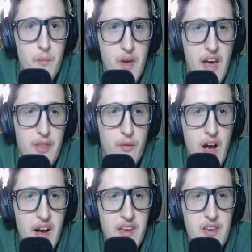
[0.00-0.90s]
But yeah, the
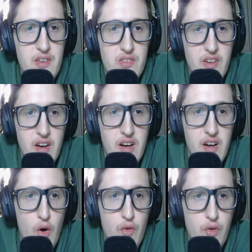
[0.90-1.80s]
Rockies,
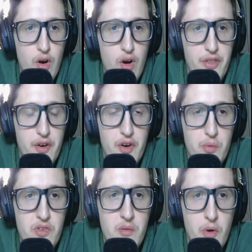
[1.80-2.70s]
overall, theirs
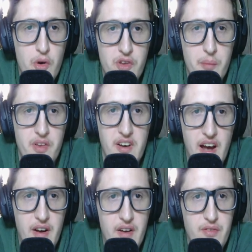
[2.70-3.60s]
was the most upside
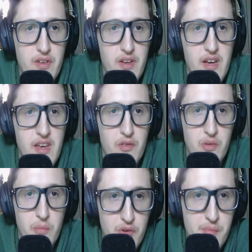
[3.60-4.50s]
down. I feel like it was
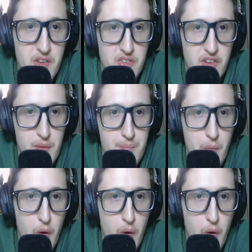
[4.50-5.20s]
the most mixed up.